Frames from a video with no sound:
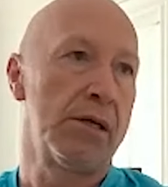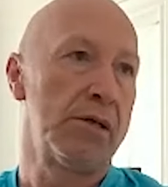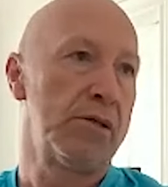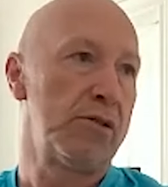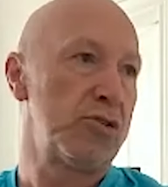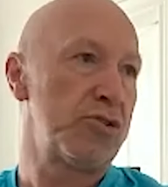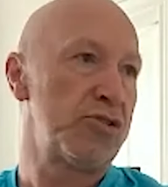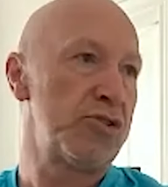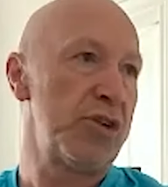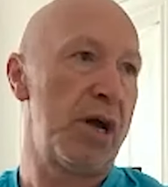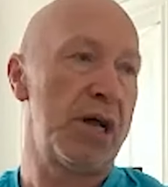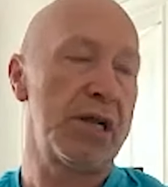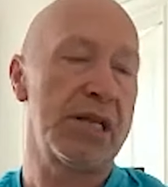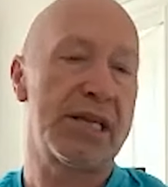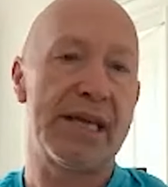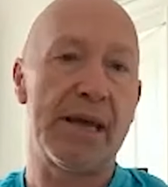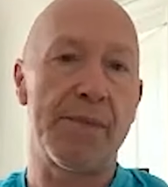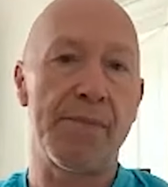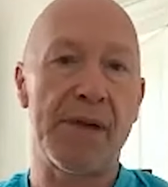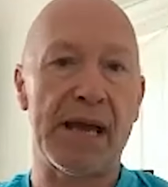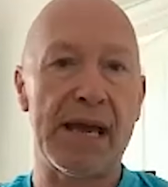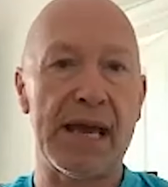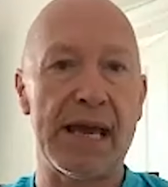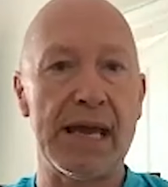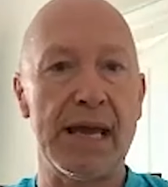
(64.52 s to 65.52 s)
There's nothing
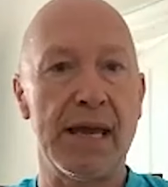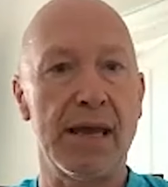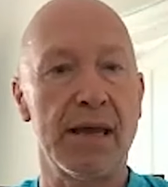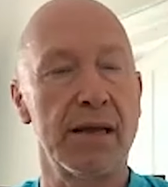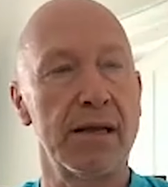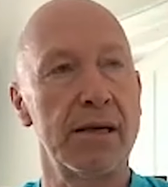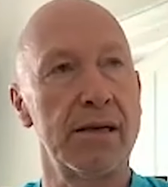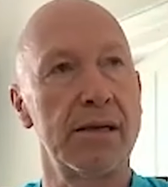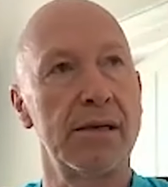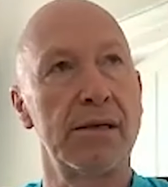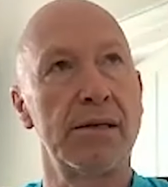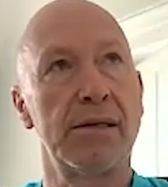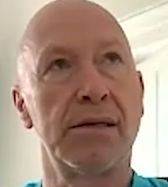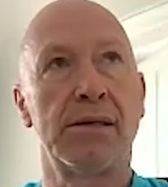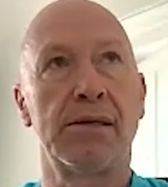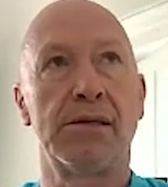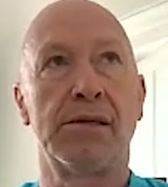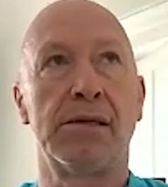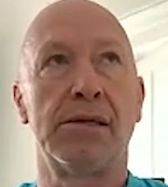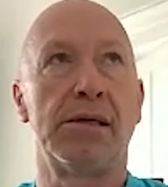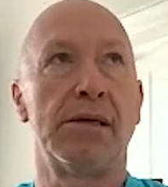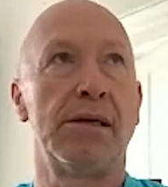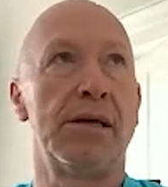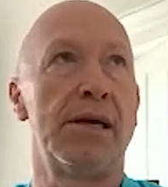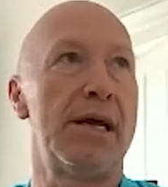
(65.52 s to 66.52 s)
gimmicky.
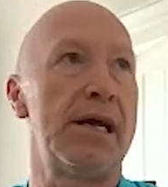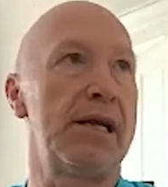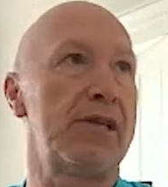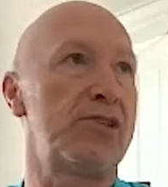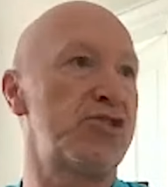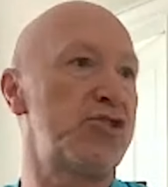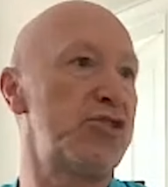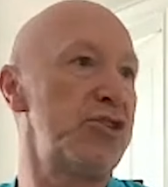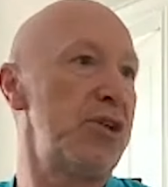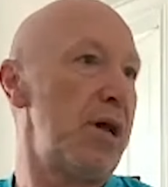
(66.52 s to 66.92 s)
It's